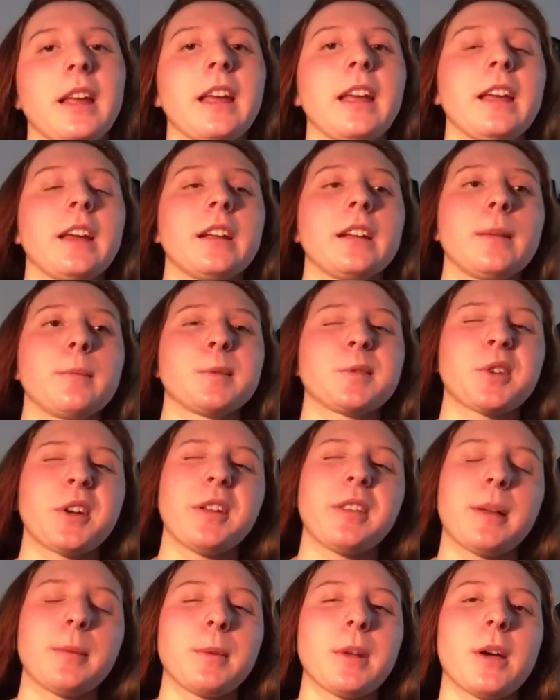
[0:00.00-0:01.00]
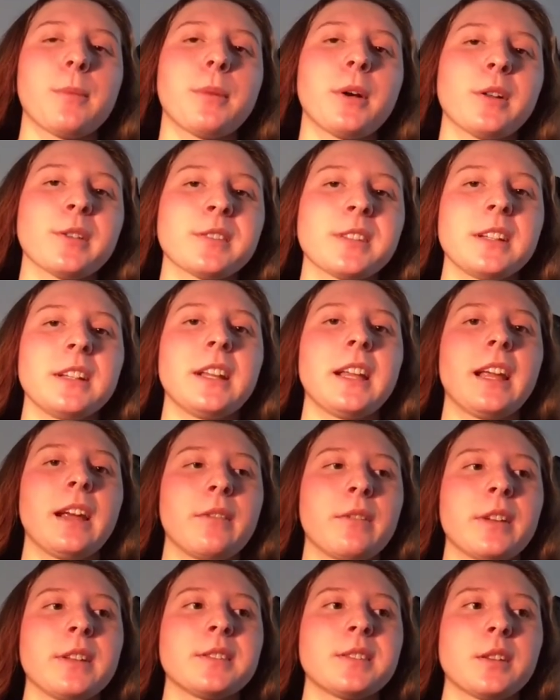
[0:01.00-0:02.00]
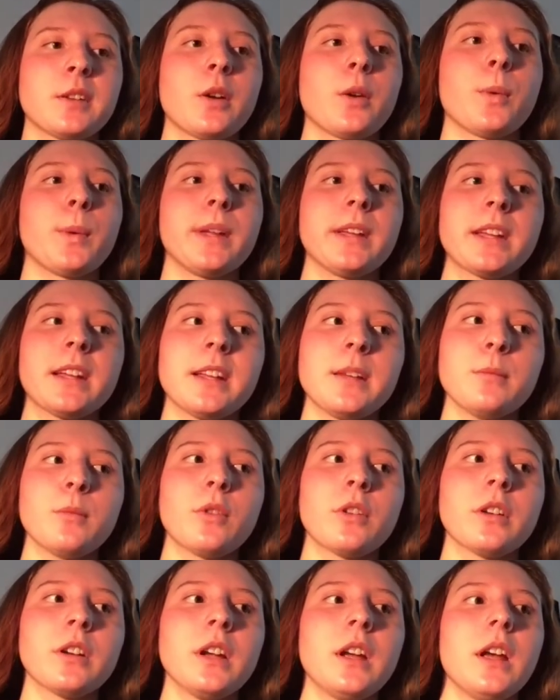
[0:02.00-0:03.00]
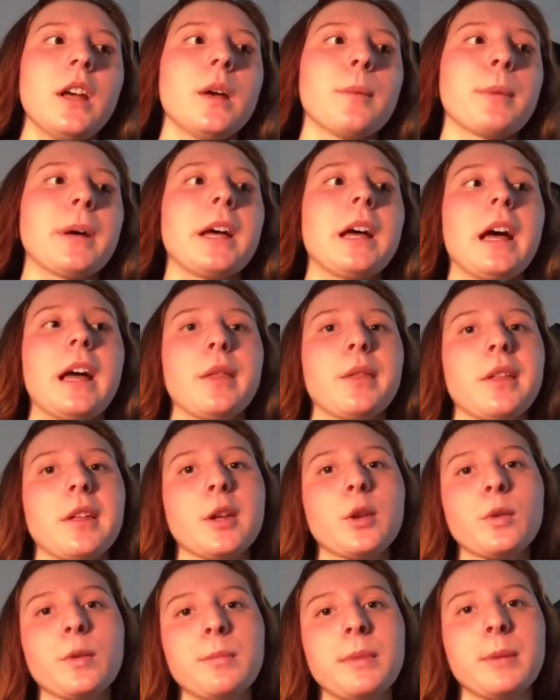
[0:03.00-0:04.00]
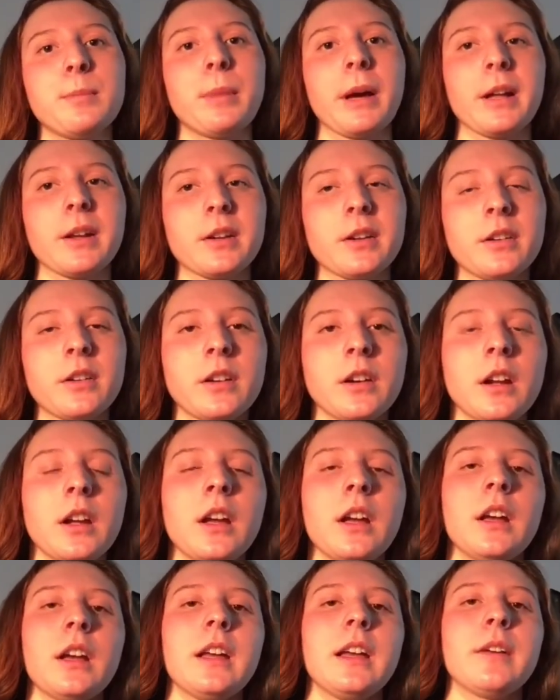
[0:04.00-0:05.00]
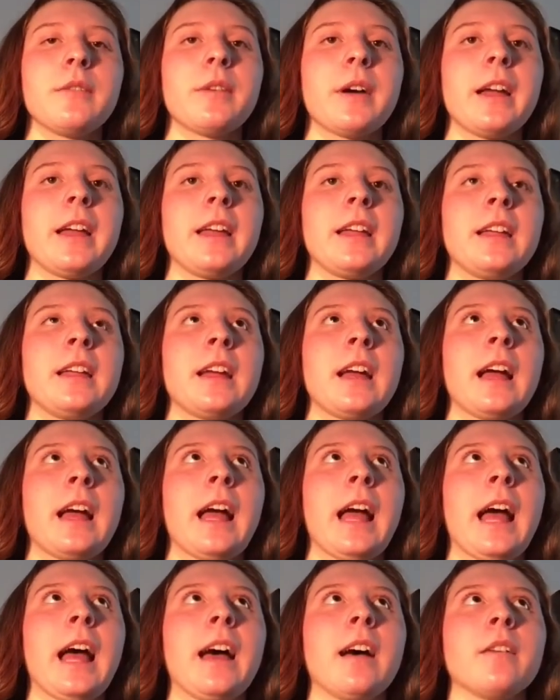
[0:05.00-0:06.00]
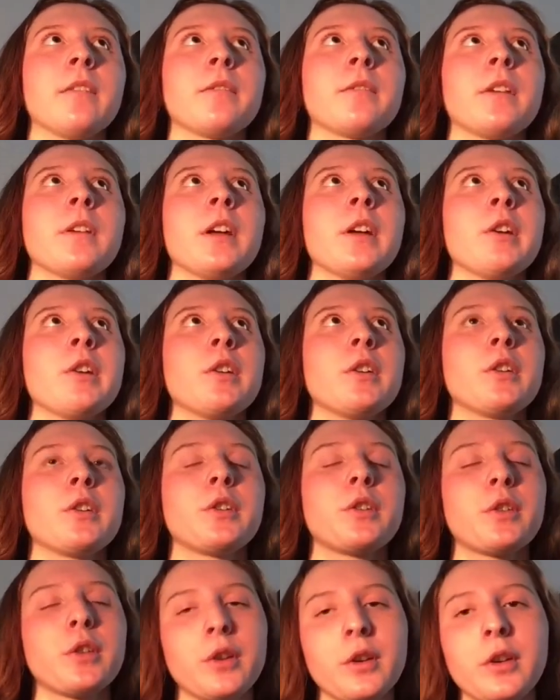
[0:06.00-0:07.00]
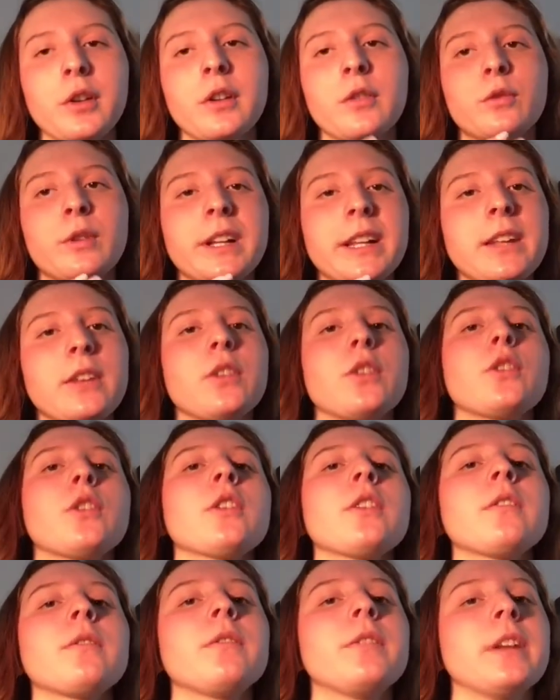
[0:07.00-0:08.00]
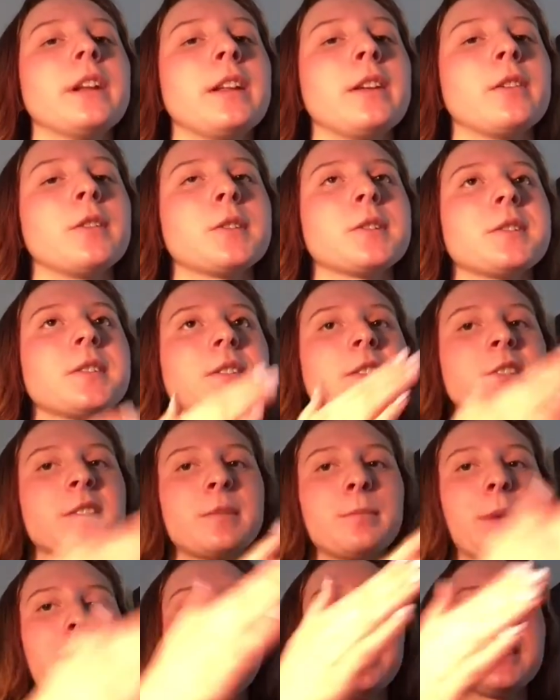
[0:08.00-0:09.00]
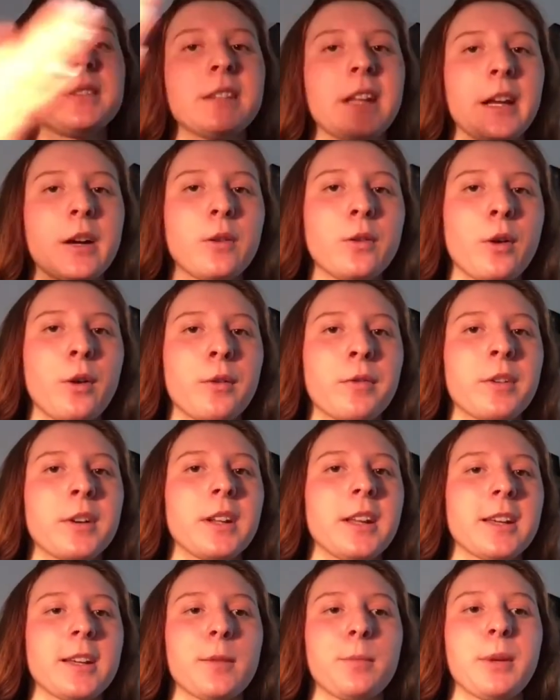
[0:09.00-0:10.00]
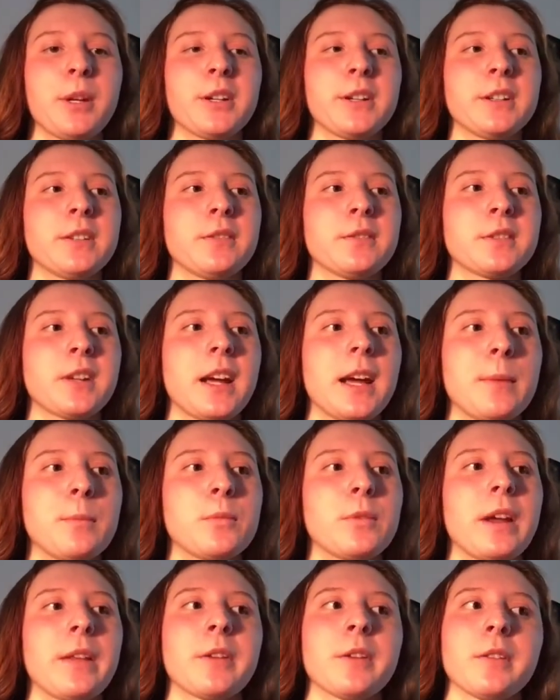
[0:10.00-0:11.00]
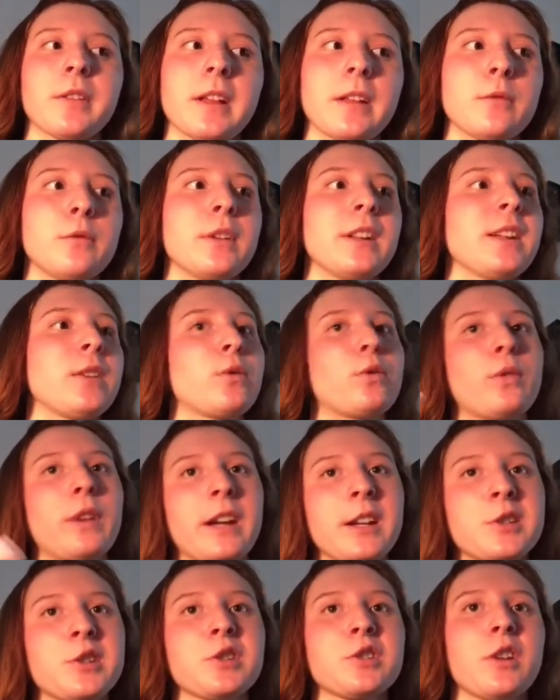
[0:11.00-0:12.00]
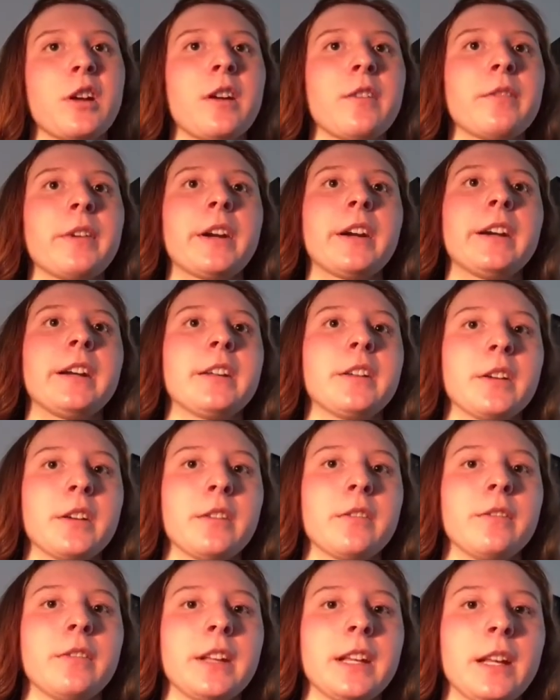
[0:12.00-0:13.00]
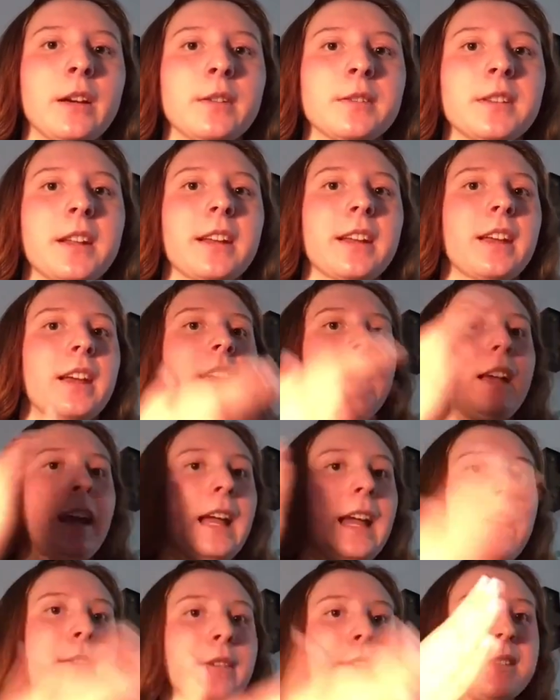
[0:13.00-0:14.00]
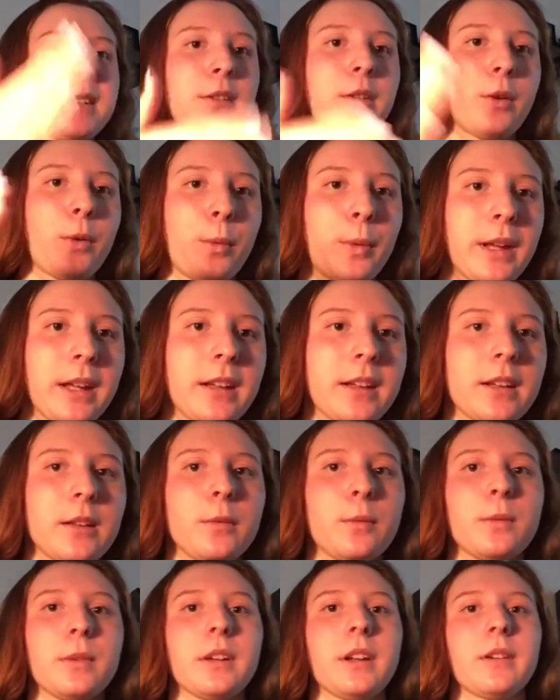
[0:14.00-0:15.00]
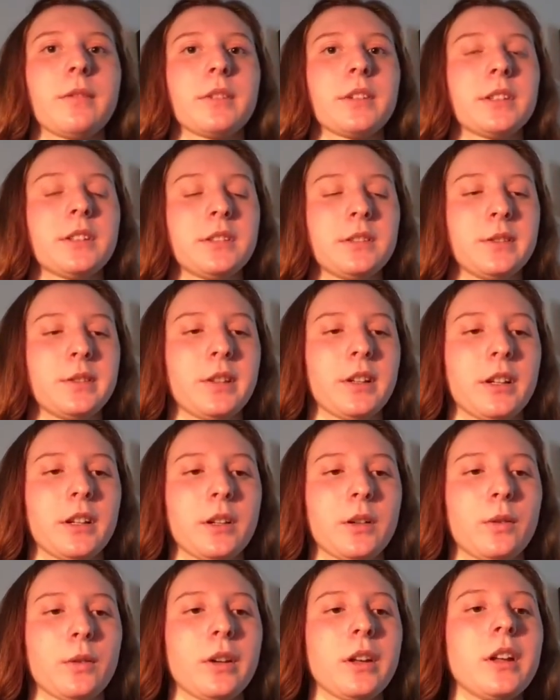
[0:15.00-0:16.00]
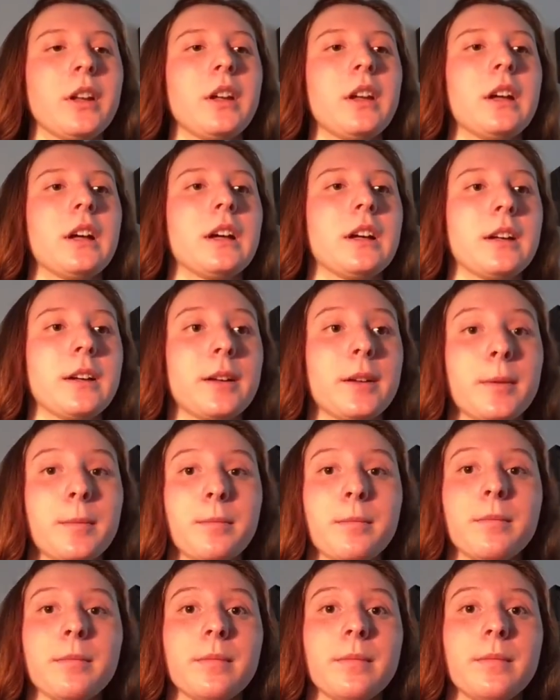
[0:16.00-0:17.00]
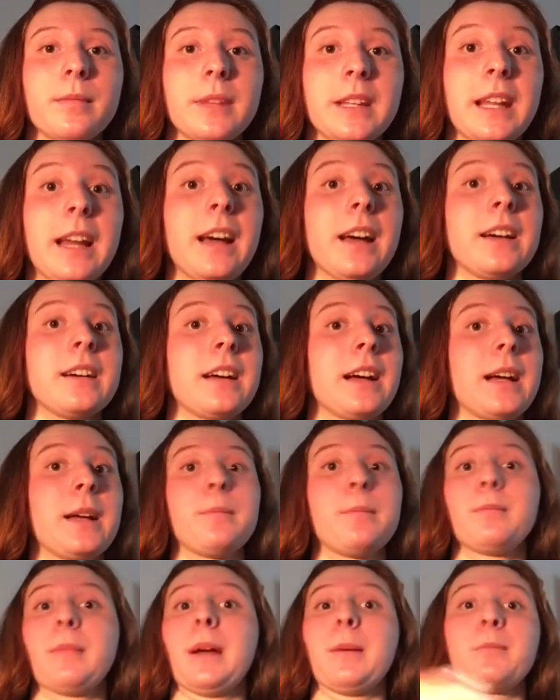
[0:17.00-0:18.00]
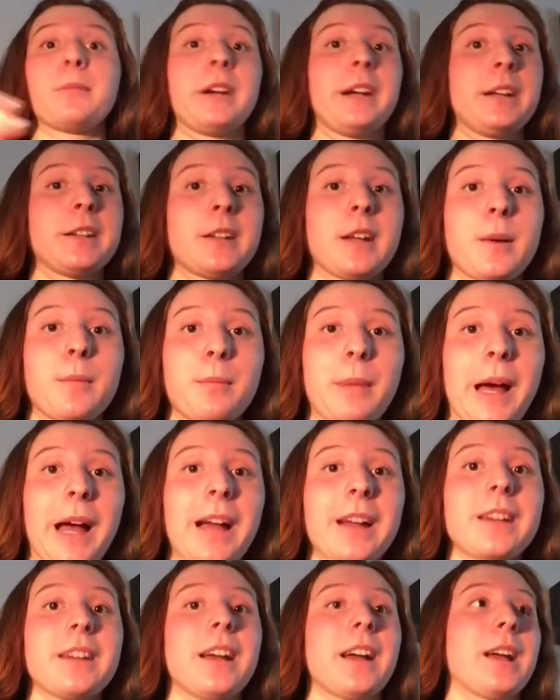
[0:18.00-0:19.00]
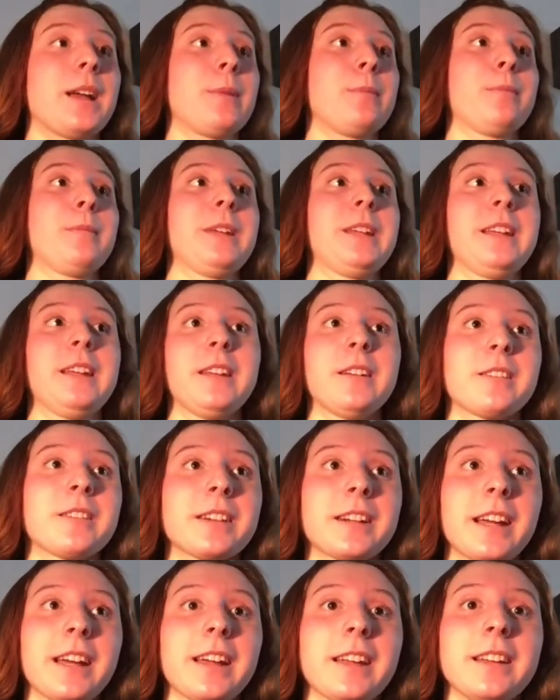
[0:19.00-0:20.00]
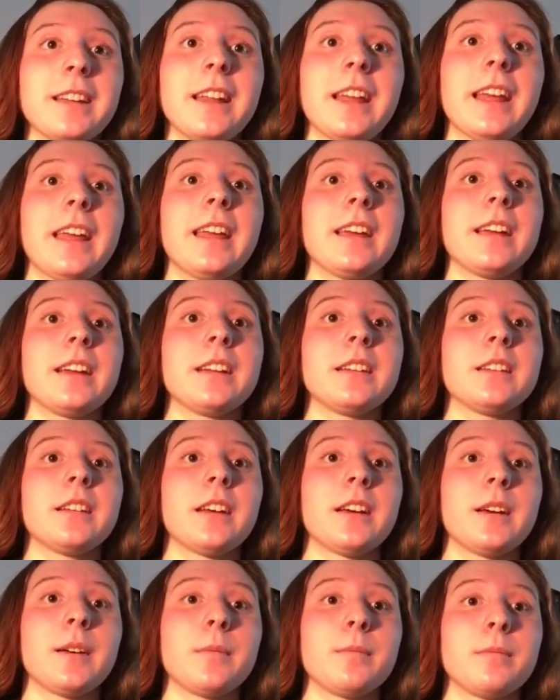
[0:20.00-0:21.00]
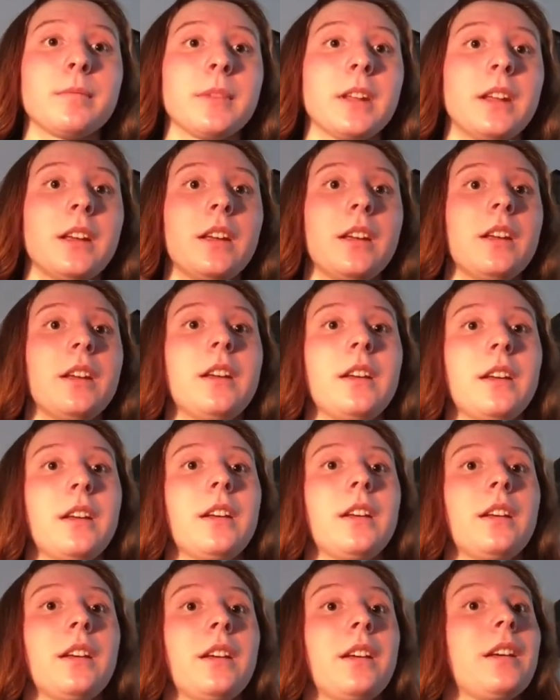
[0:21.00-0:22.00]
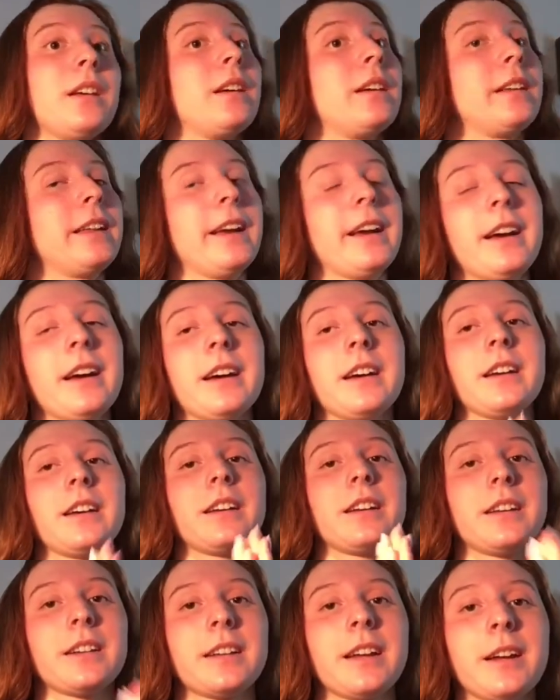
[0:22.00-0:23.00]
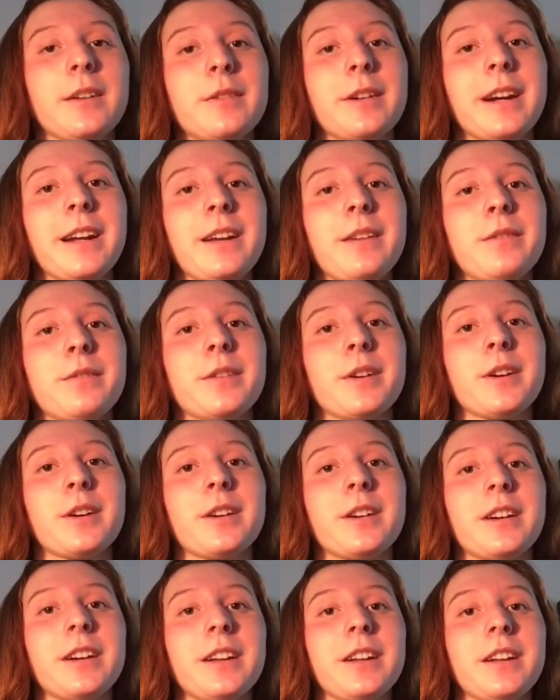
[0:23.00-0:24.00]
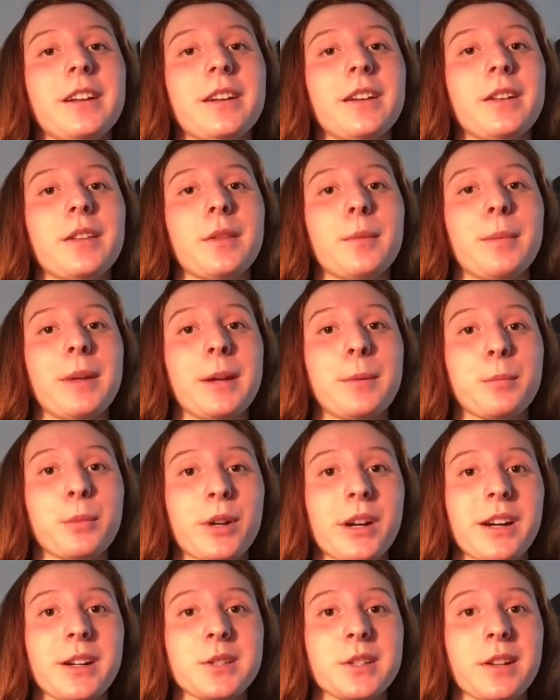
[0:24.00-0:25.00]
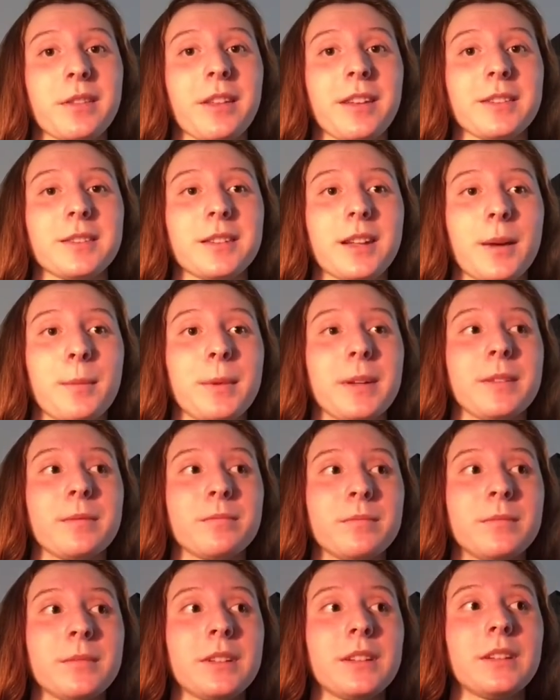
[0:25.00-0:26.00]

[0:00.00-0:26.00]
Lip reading: And I'm sorry that I'm not posting every single week anymore, but I think it would be better if I have really good videos spaced out over like a period of time, rather than really rushed, not very good videos like every single week and whatever. So yeah, I'm ready to come back. I'm here again, and yeah, get ready for the big project that's coming.